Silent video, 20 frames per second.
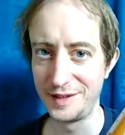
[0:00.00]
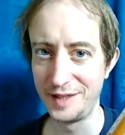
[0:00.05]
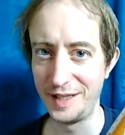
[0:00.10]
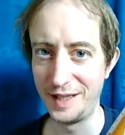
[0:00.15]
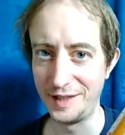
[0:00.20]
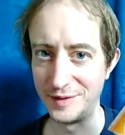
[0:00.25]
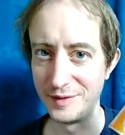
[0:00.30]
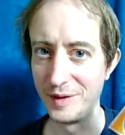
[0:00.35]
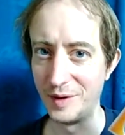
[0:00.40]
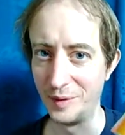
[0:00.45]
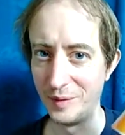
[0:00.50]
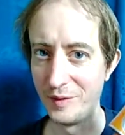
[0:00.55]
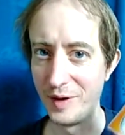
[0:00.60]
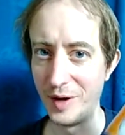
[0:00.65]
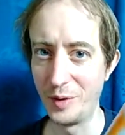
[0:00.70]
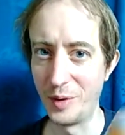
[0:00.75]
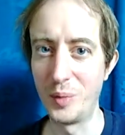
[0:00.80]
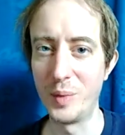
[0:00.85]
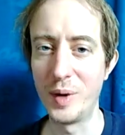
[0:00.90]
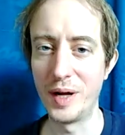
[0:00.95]
can
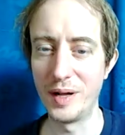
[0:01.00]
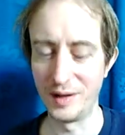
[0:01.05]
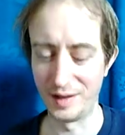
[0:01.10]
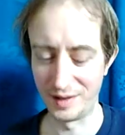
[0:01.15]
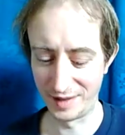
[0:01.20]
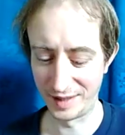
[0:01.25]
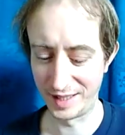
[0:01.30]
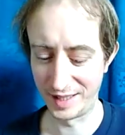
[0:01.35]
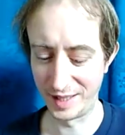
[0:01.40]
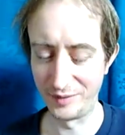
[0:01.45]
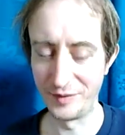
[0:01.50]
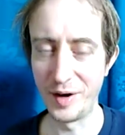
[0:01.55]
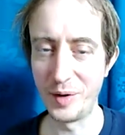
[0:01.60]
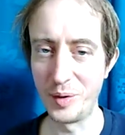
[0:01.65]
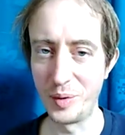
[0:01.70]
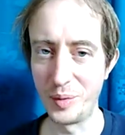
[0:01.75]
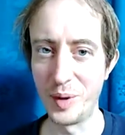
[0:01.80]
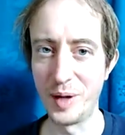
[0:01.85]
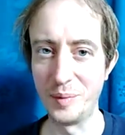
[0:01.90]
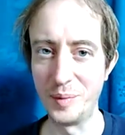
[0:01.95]
very
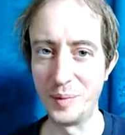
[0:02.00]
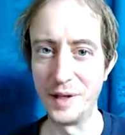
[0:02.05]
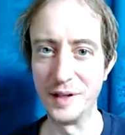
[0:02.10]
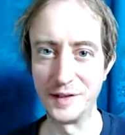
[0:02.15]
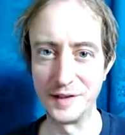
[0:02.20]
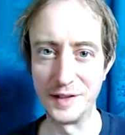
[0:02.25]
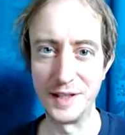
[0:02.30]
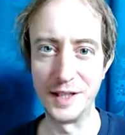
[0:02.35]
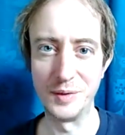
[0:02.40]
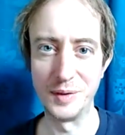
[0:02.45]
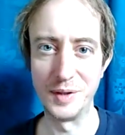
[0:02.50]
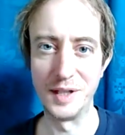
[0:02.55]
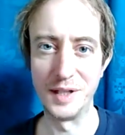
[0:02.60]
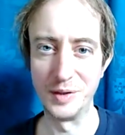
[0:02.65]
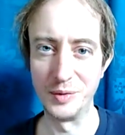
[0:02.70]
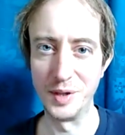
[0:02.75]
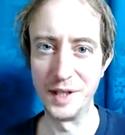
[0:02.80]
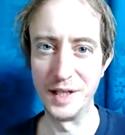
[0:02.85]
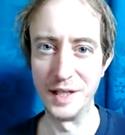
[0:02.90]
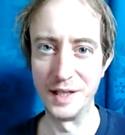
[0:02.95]
well be a secret
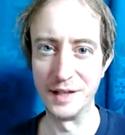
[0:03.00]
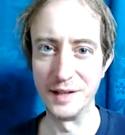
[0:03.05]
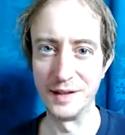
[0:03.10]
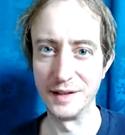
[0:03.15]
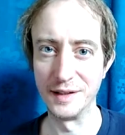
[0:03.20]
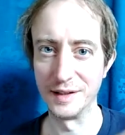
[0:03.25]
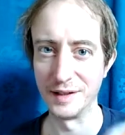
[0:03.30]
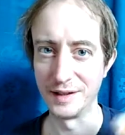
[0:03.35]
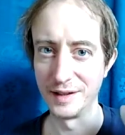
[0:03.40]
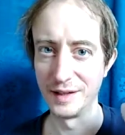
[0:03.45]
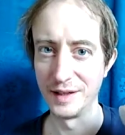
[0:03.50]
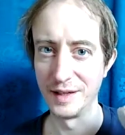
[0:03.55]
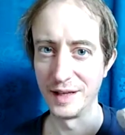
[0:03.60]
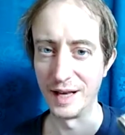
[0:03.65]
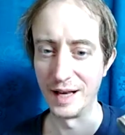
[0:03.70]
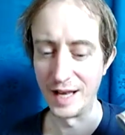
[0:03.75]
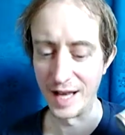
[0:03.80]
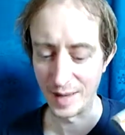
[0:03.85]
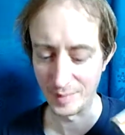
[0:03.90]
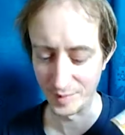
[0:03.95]
ingredient.
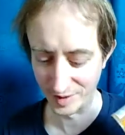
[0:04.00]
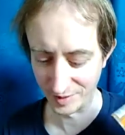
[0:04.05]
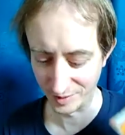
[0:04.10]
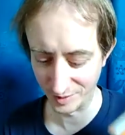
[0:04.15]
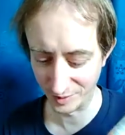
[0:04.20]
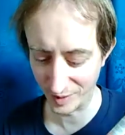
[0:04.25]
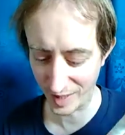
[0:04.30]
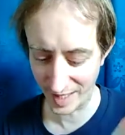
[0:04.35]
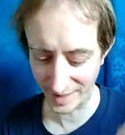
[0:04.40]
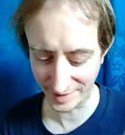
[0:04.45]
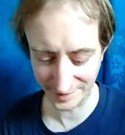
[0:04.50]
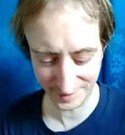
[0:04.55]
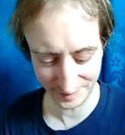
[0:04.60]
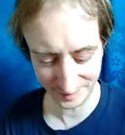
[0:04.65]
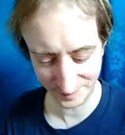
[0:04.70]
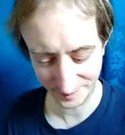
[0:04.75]
Lemongrass.